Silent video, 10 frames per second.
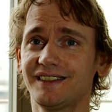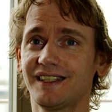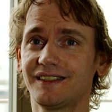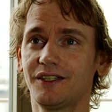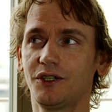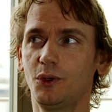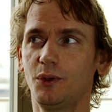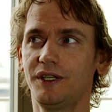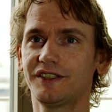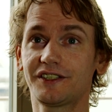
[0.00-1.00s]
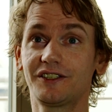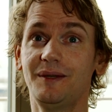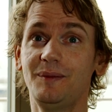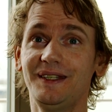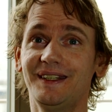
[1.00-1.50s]
That it's actually
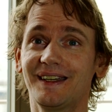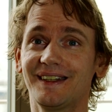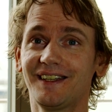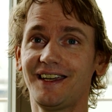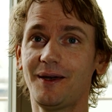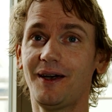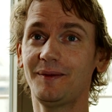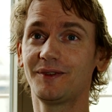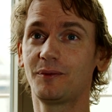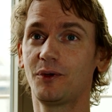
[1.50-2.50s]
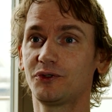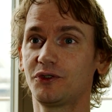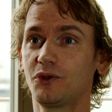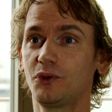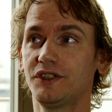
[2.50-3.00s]
me there. I am the
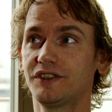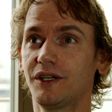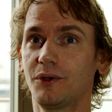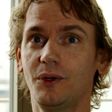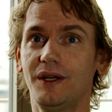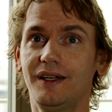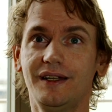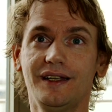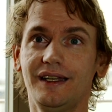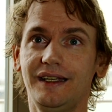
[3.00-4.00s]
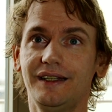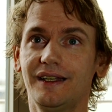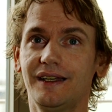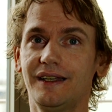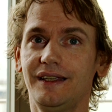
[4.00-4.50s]
person who is now
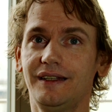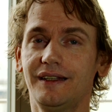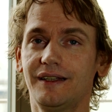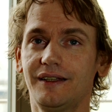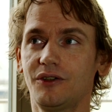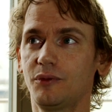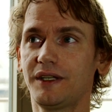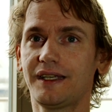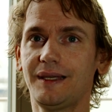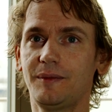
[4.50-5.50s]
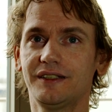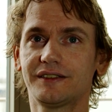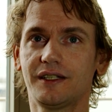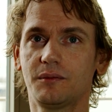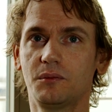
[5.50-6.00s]
became in
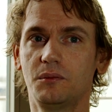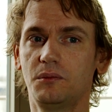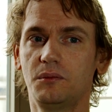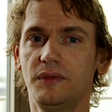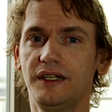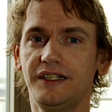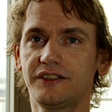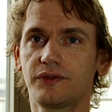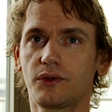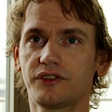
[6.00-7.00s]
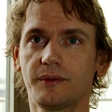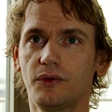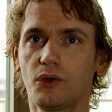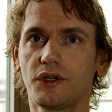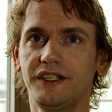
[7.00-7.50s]
some list for some
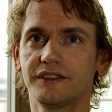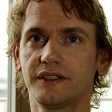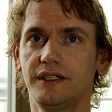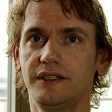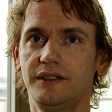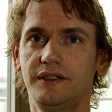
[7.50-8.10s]
no reason.